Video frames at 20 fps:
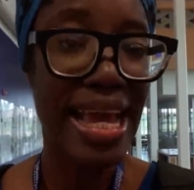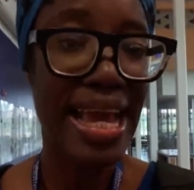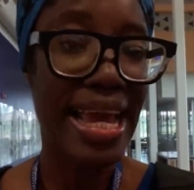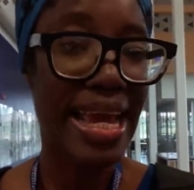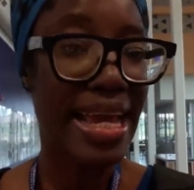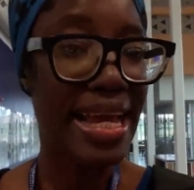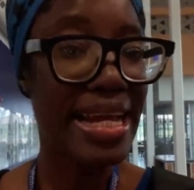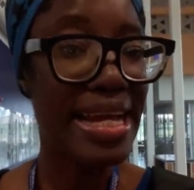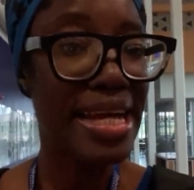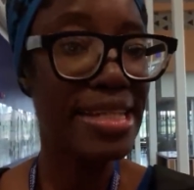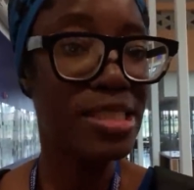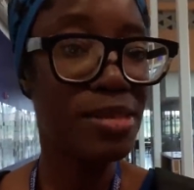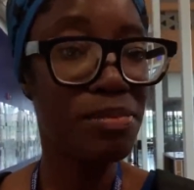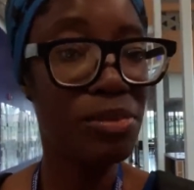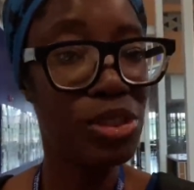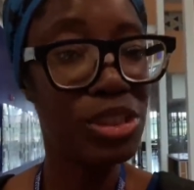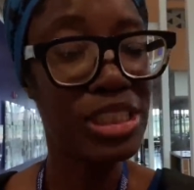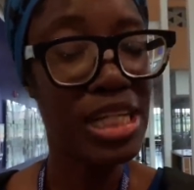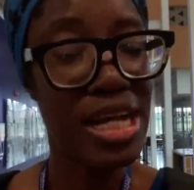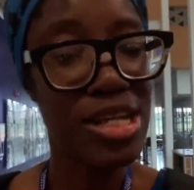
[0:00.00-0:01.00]
in as
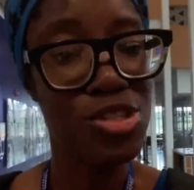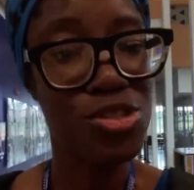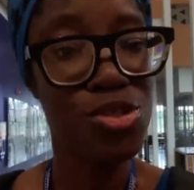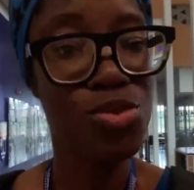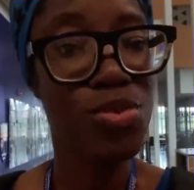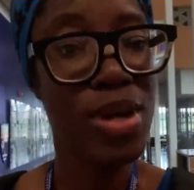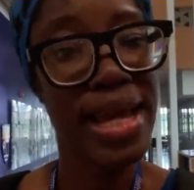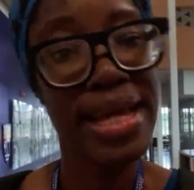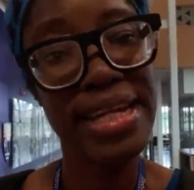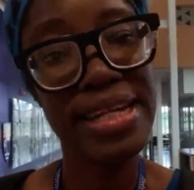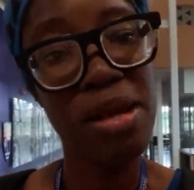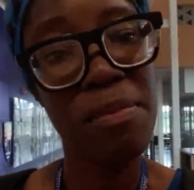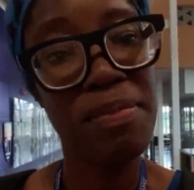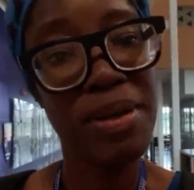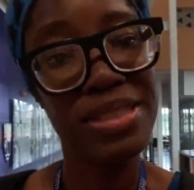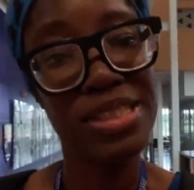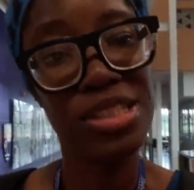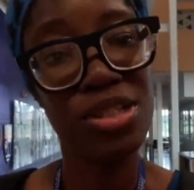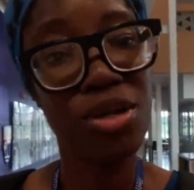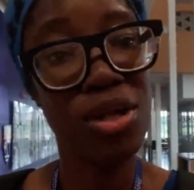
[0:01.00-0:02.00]
much as you were in a
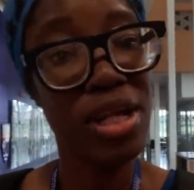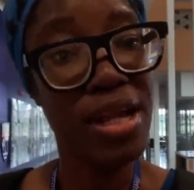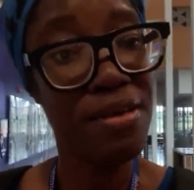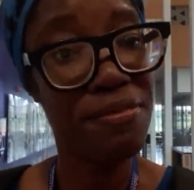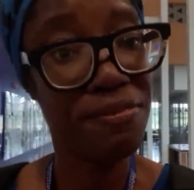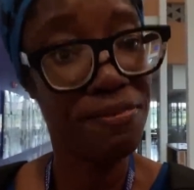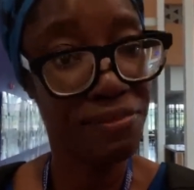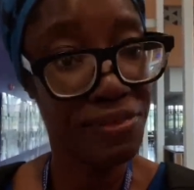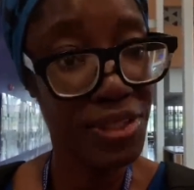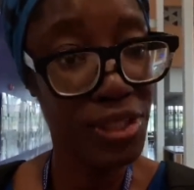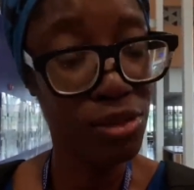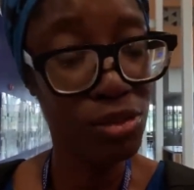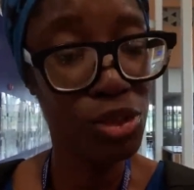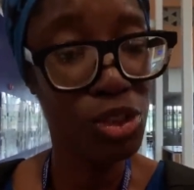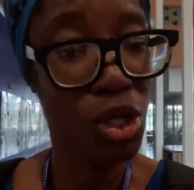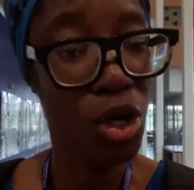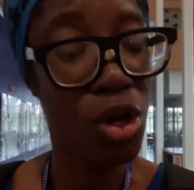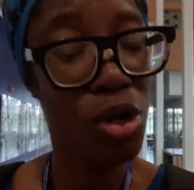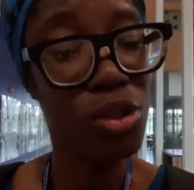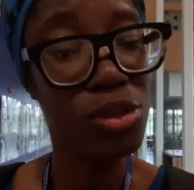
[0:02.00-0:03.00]
particular
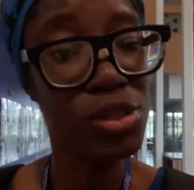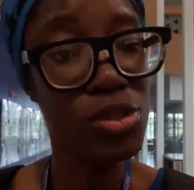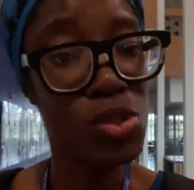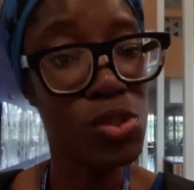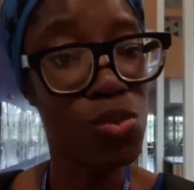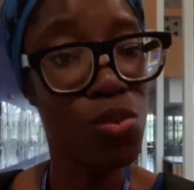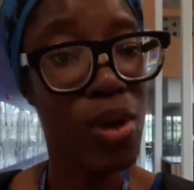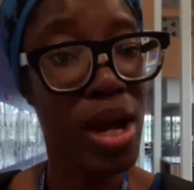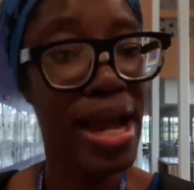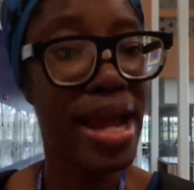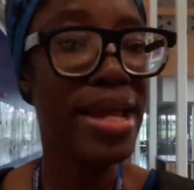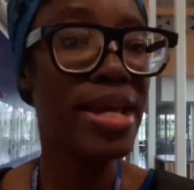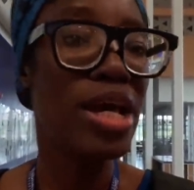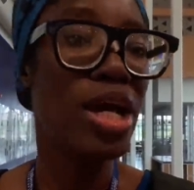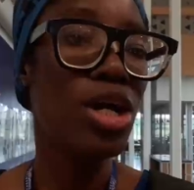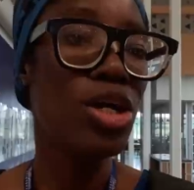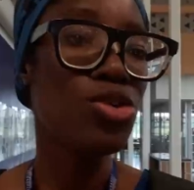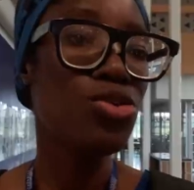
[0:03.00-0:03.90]
field all this while,